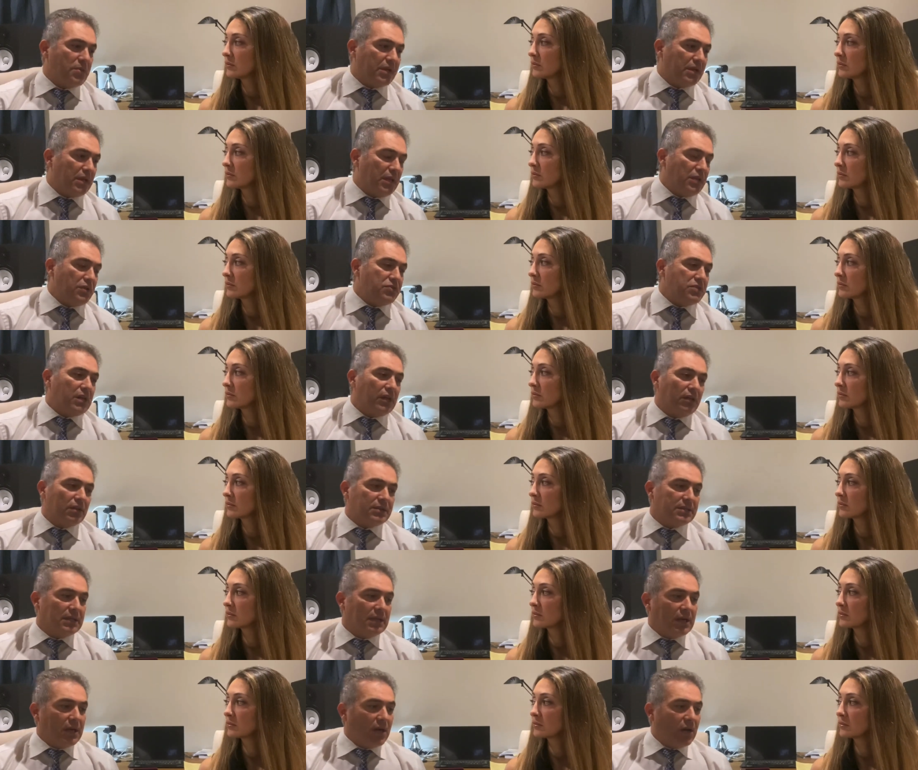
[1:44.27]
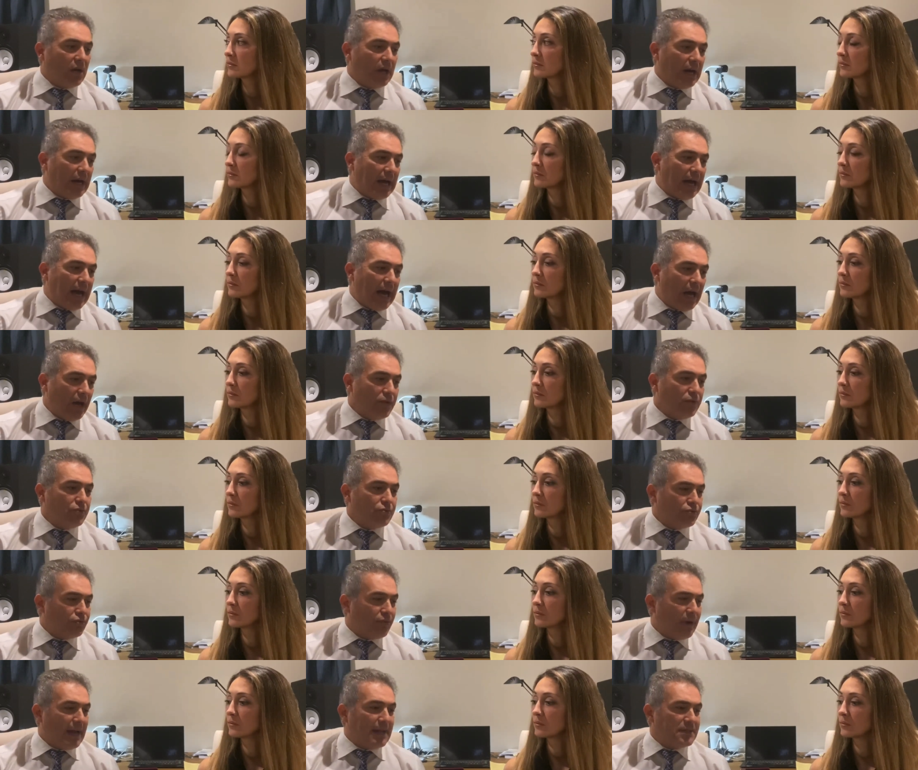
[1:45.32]
Speaker 1: can you tell us how do you
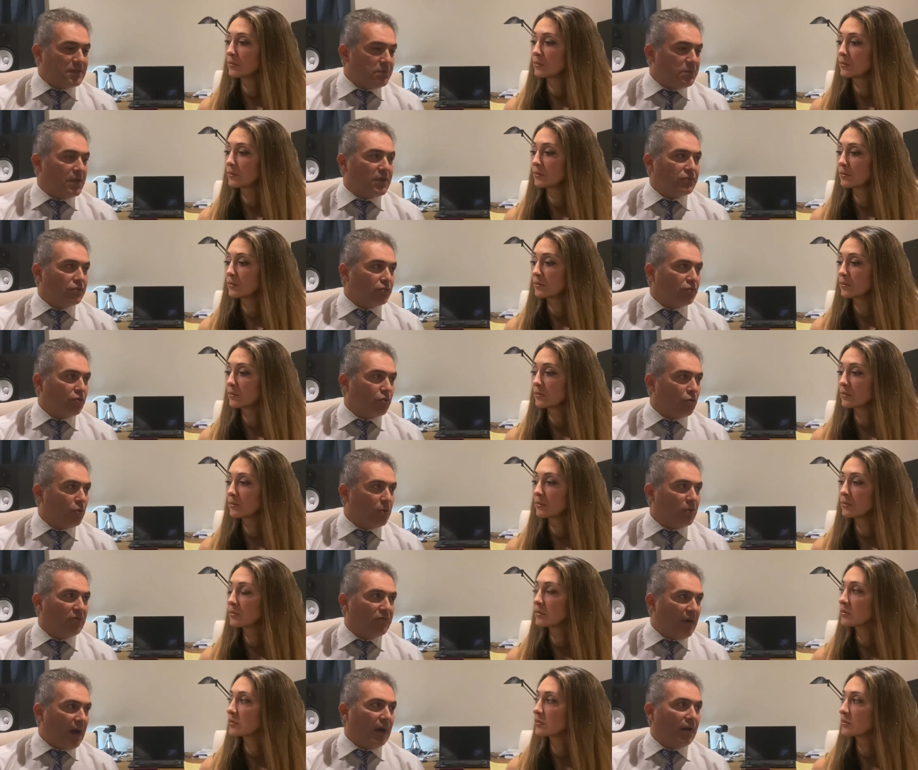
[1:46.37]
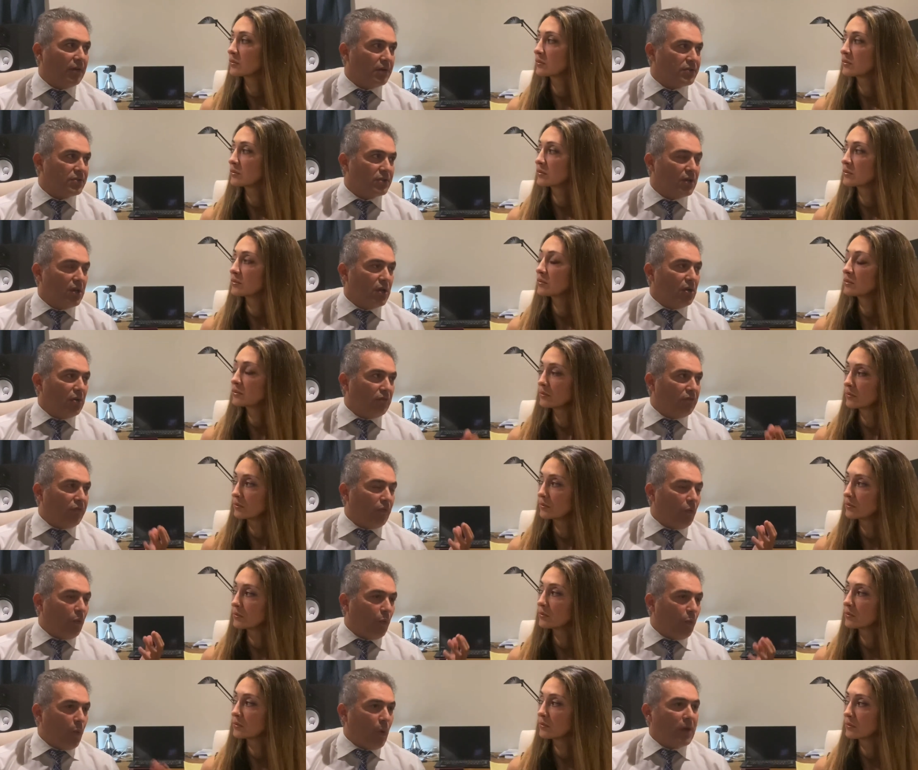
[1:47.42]
transmit coronavirus
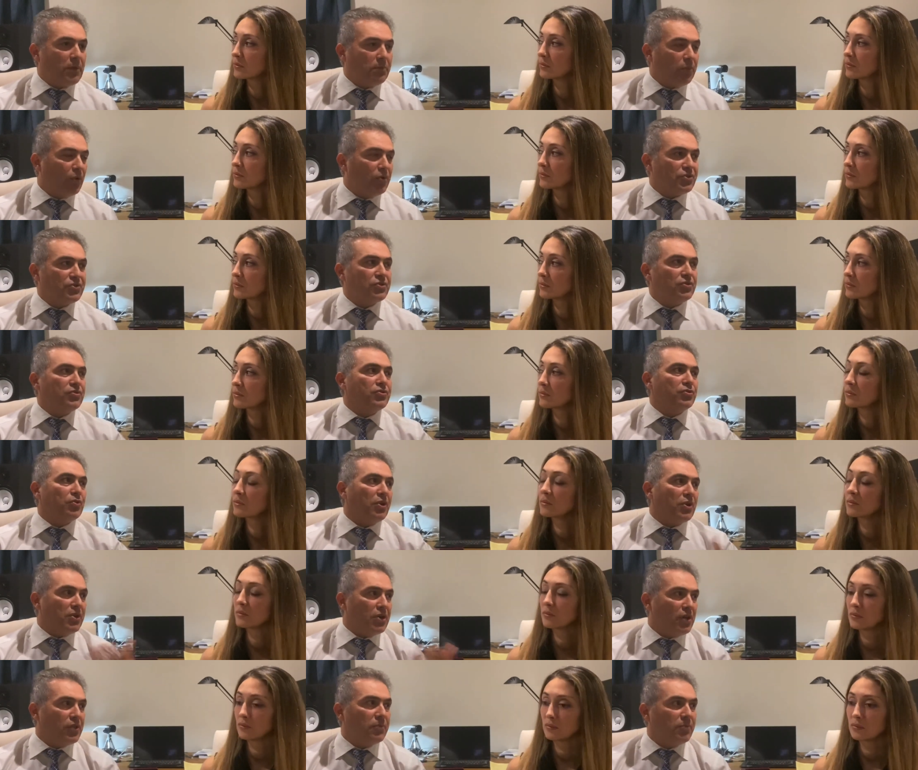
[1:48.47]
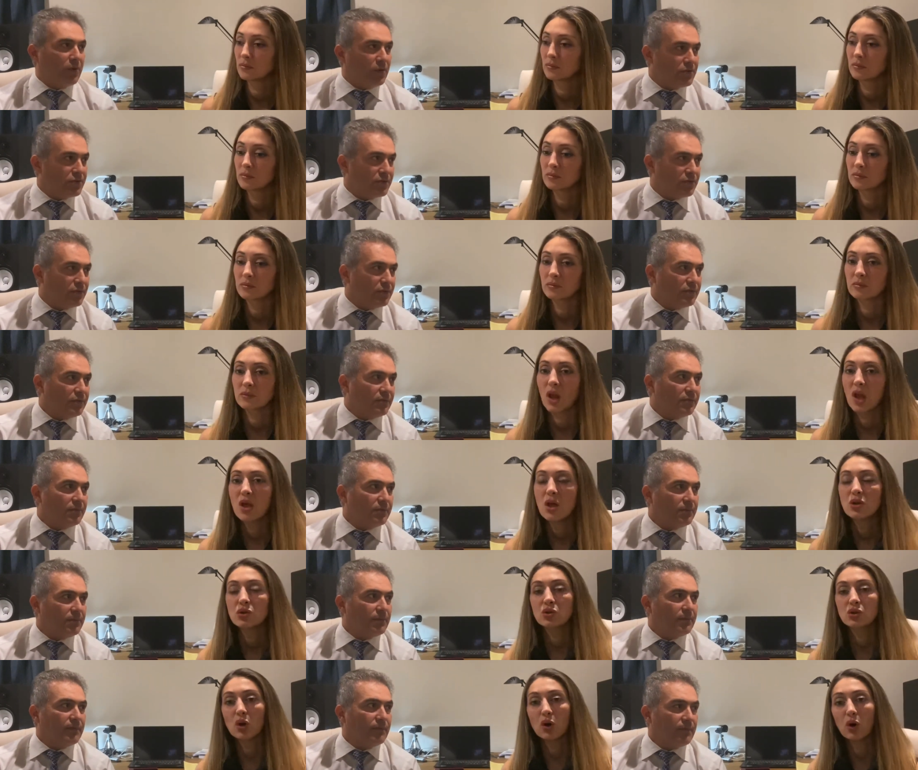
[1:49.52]
from one person to another person?
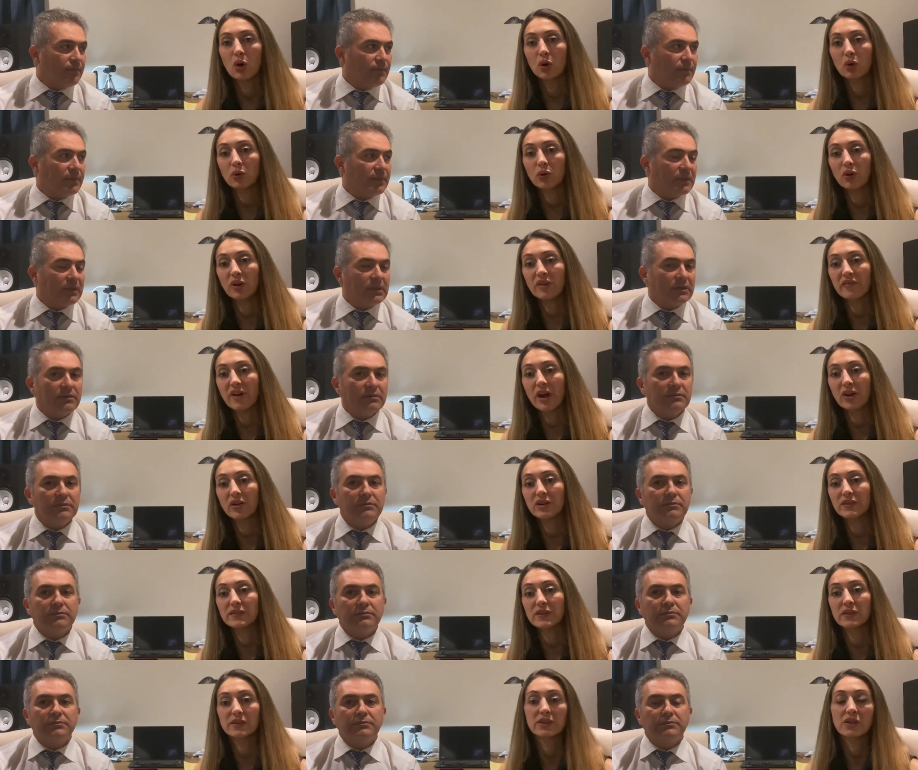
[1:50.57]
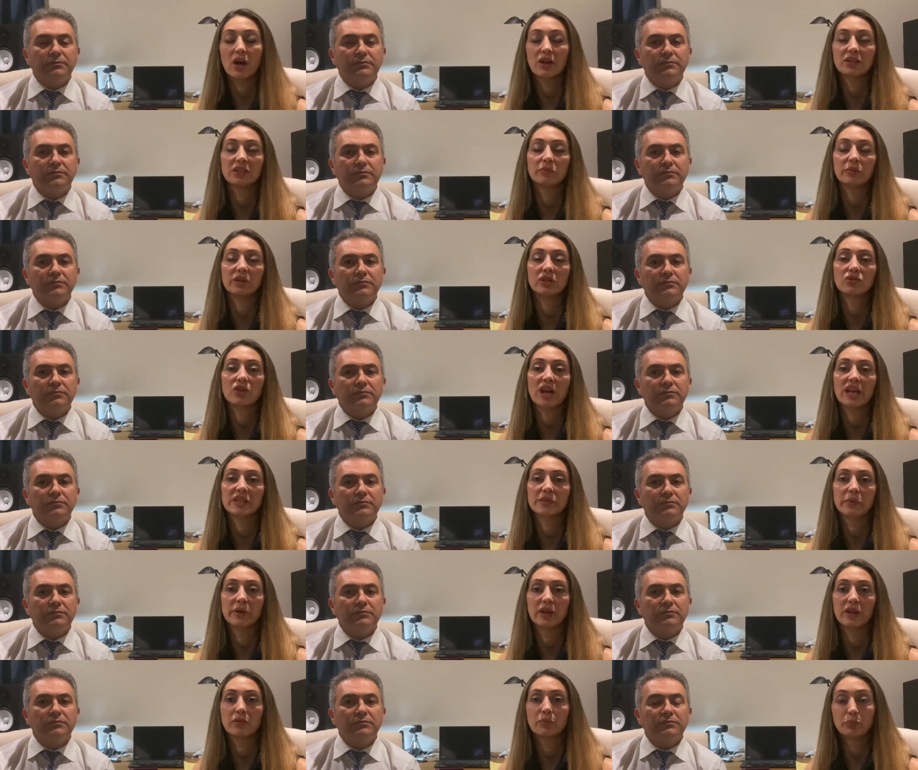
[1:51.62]
Speaker 2: So coronavirus is thought to be
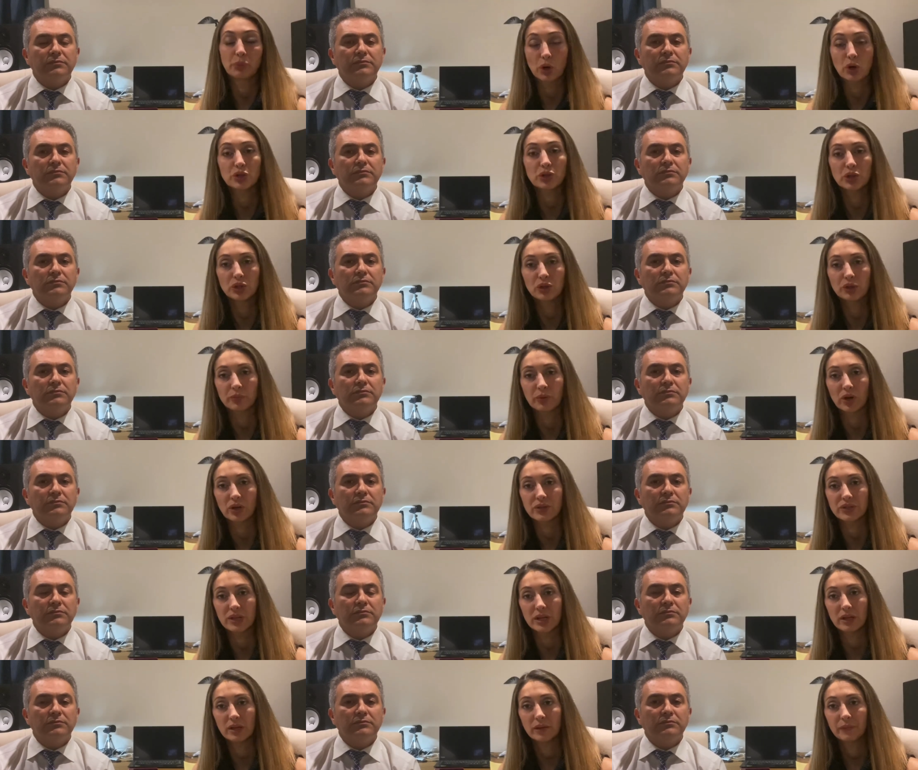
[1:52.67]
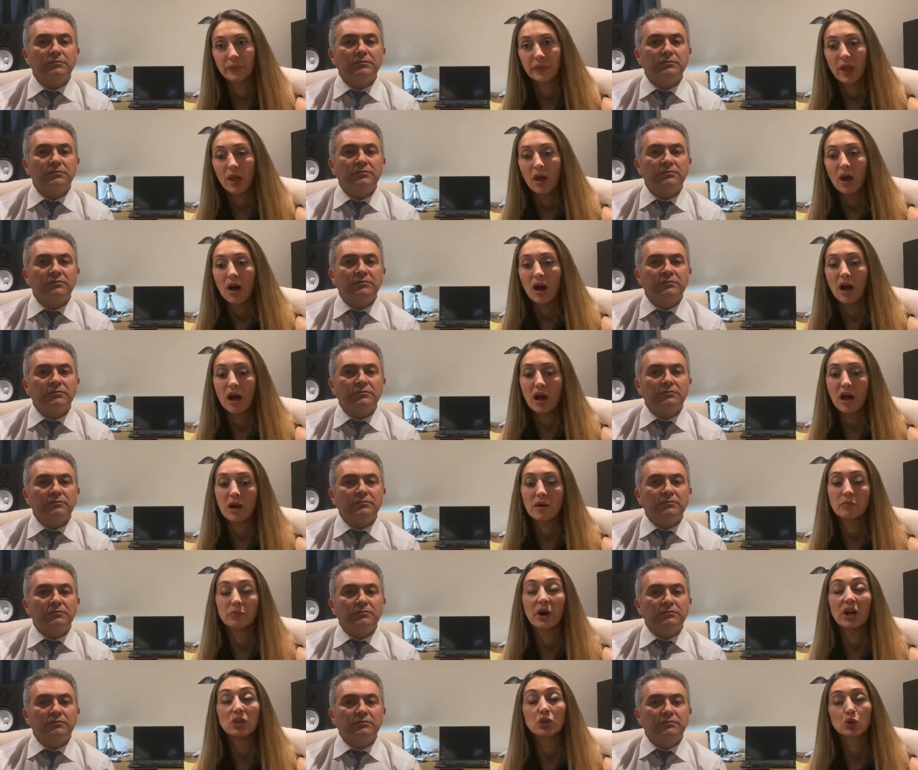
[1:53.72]
transmitted person to person
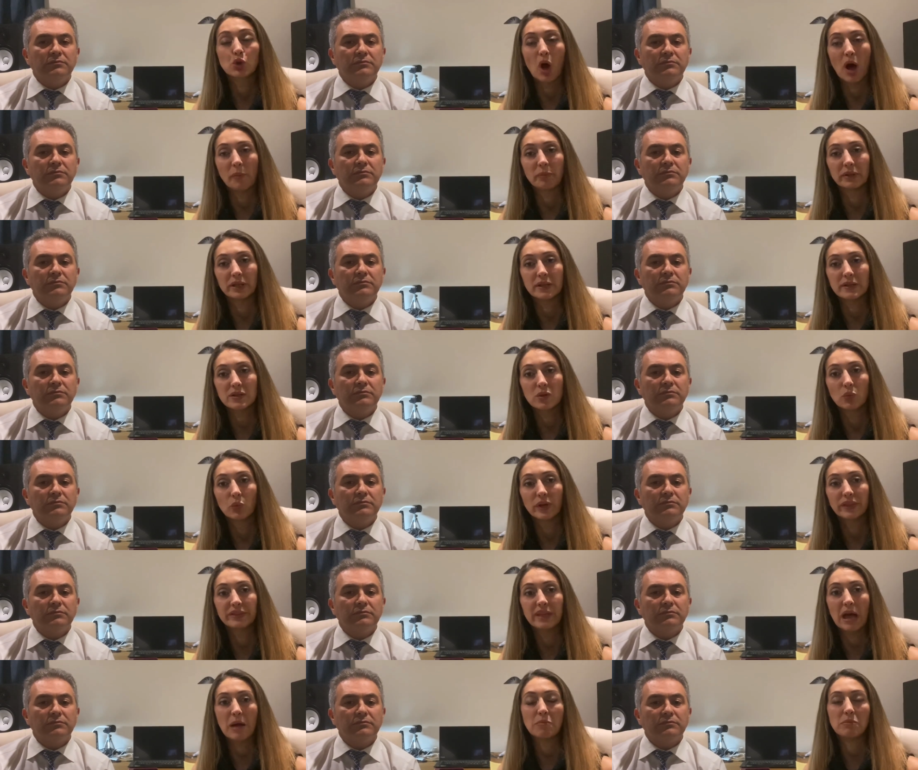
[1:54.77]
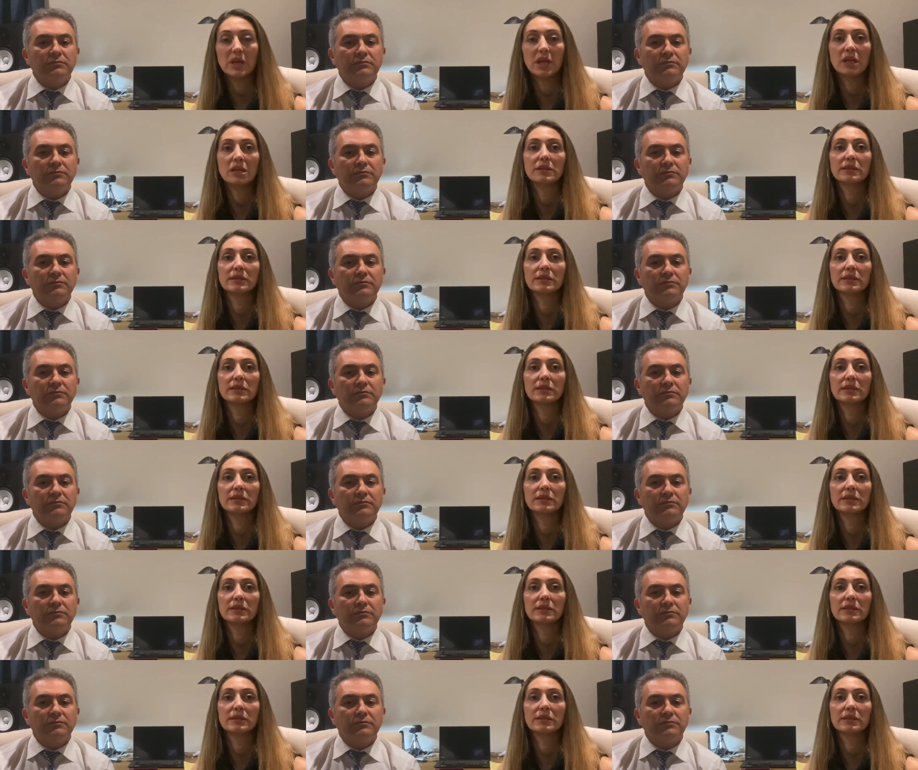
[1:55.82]
um, by droplets. What that means